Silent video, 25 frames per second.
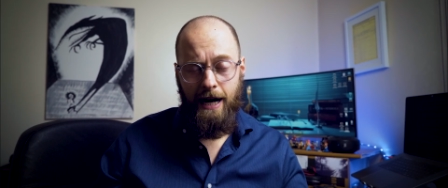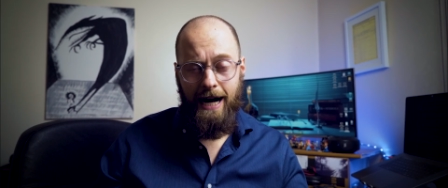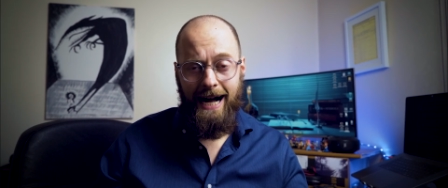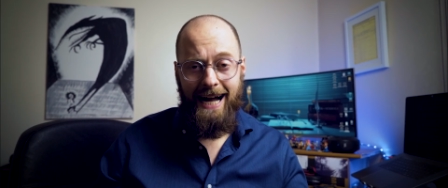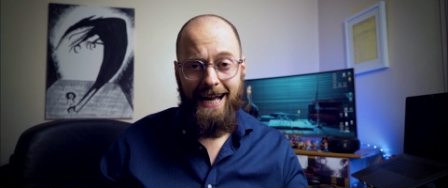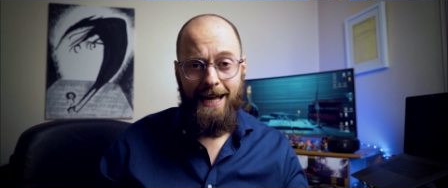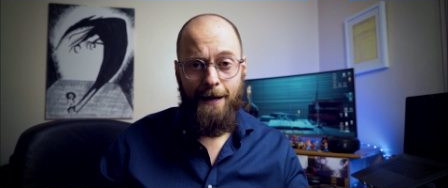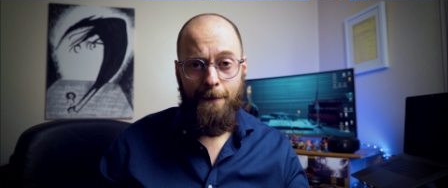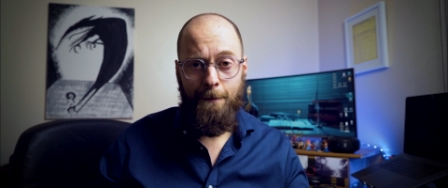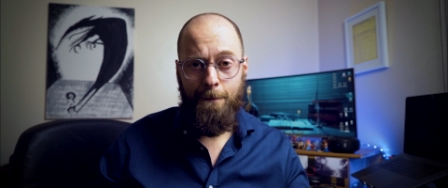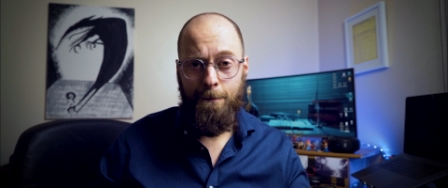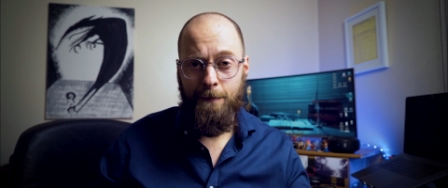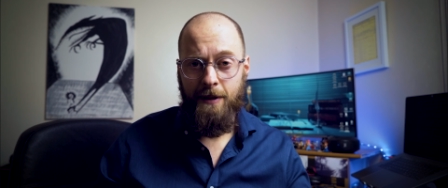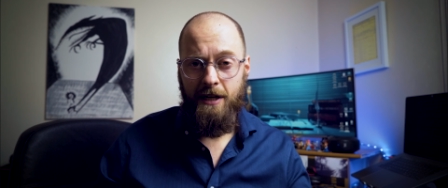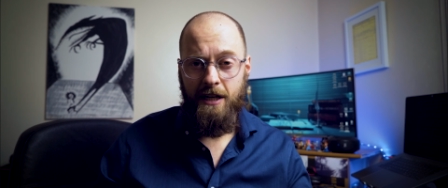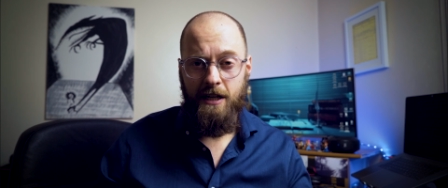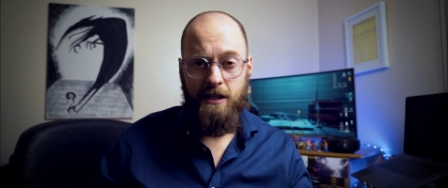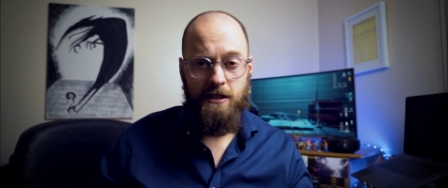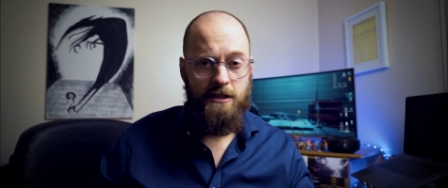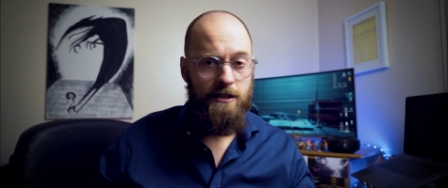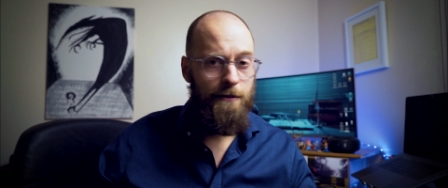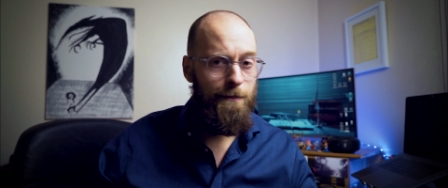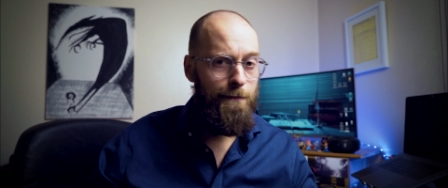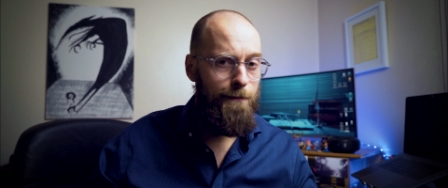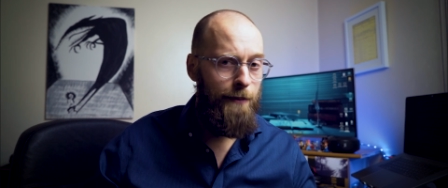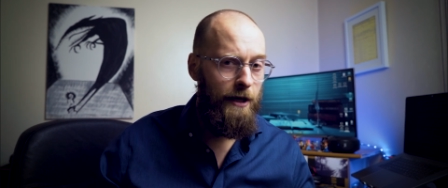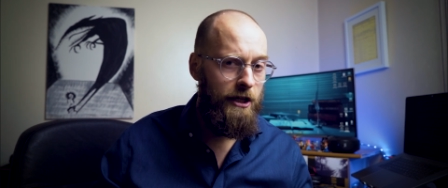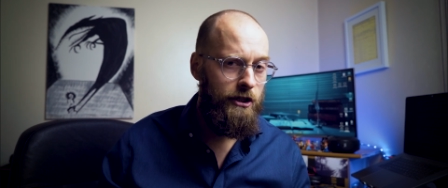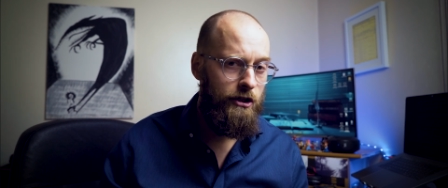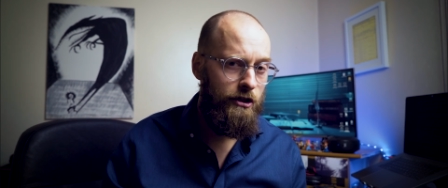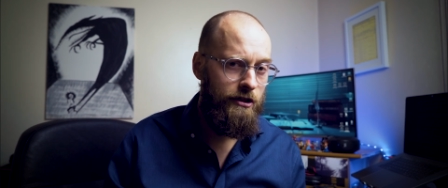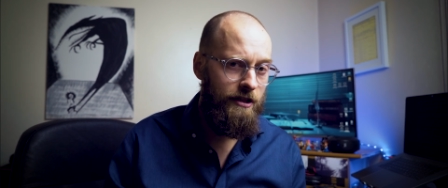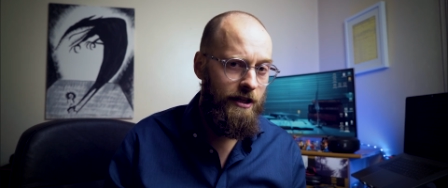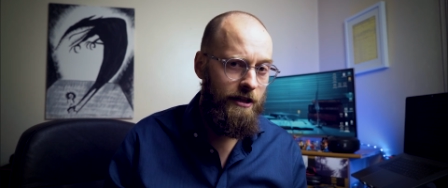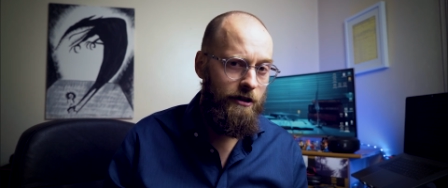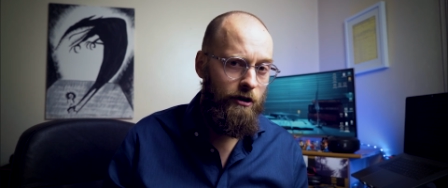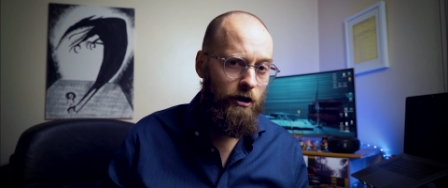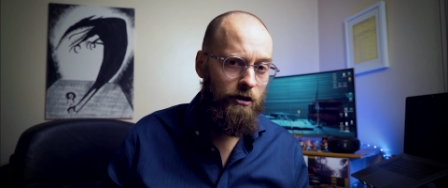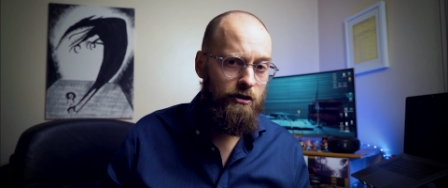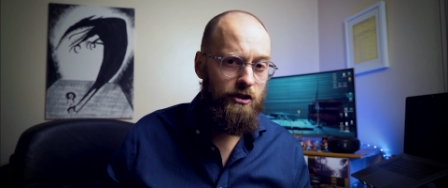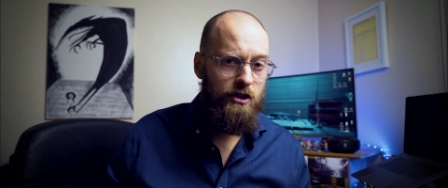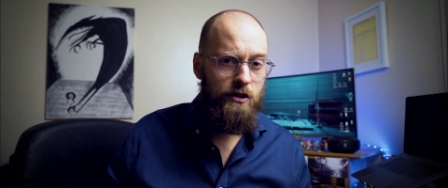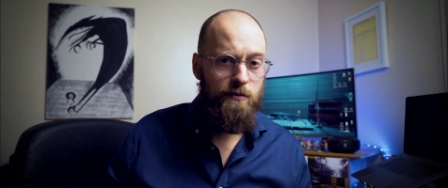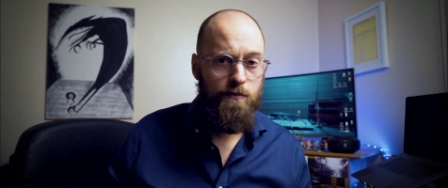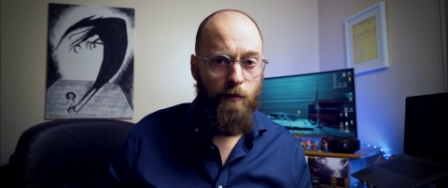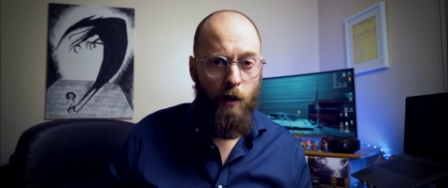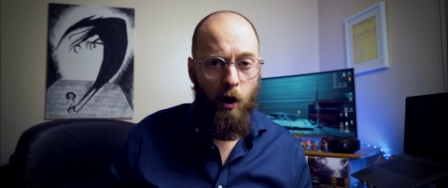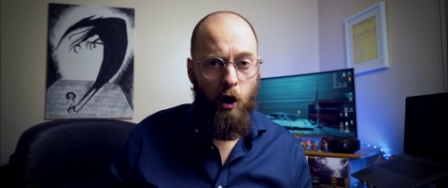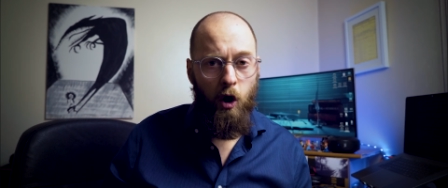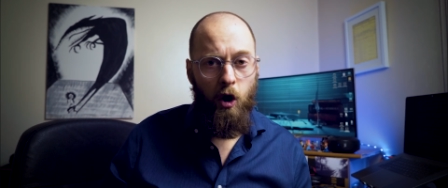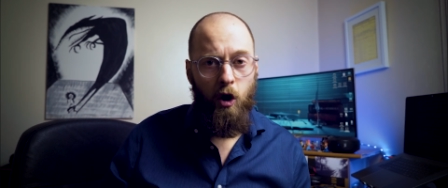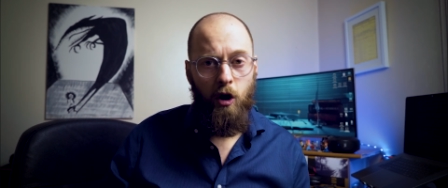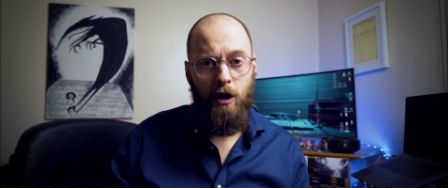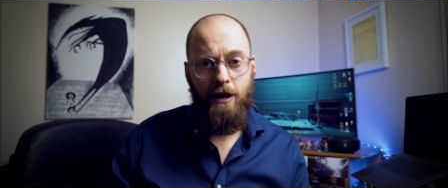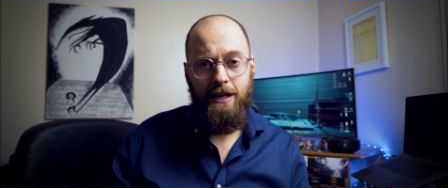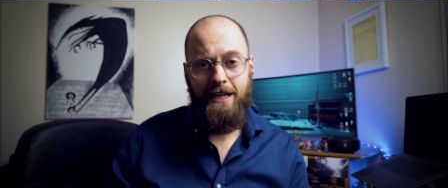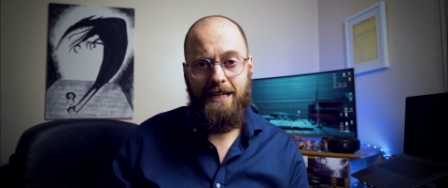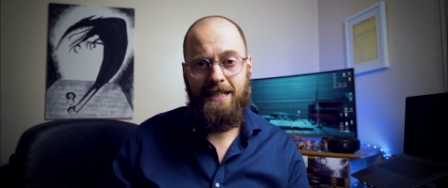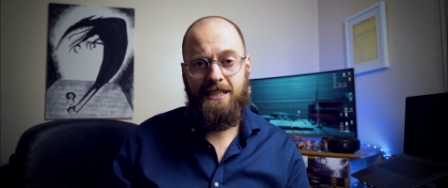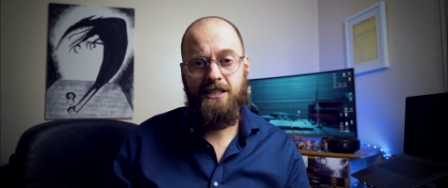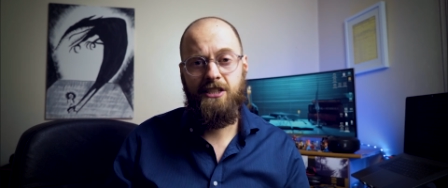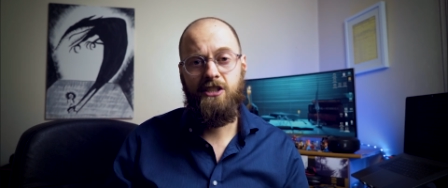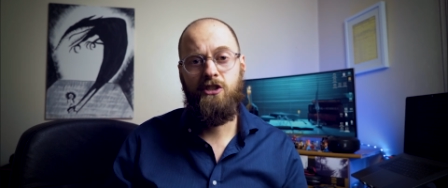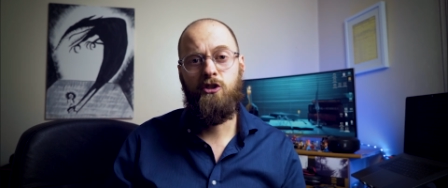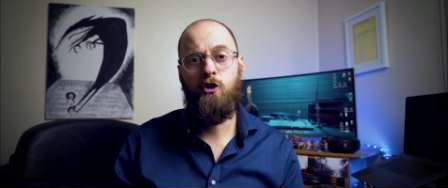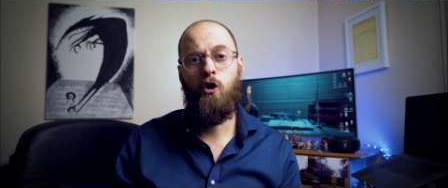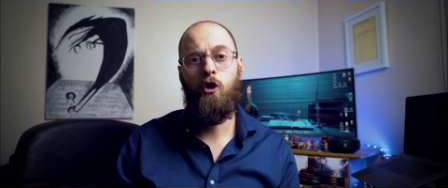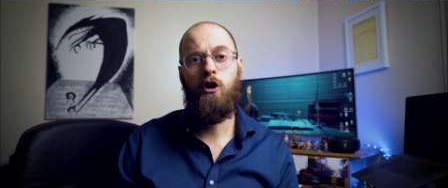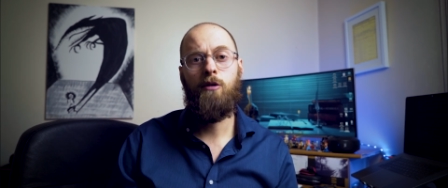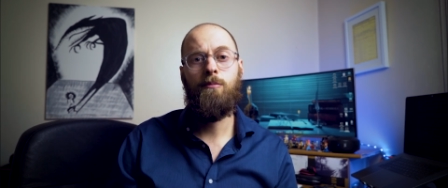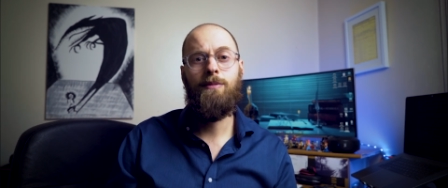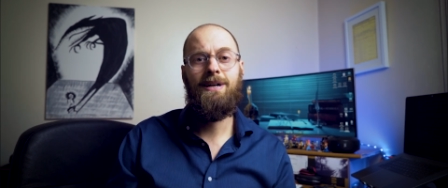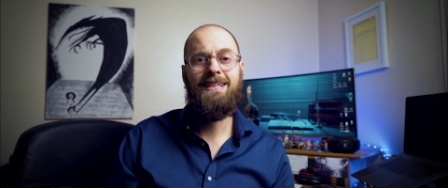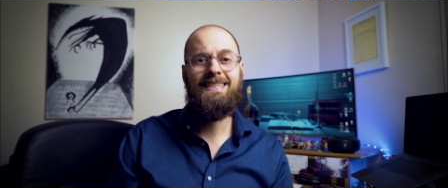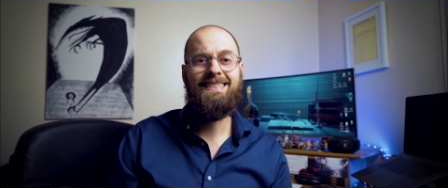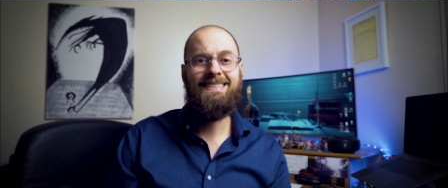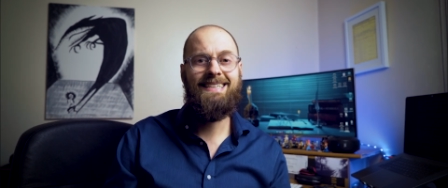I Am Big is the picture that was small is Norma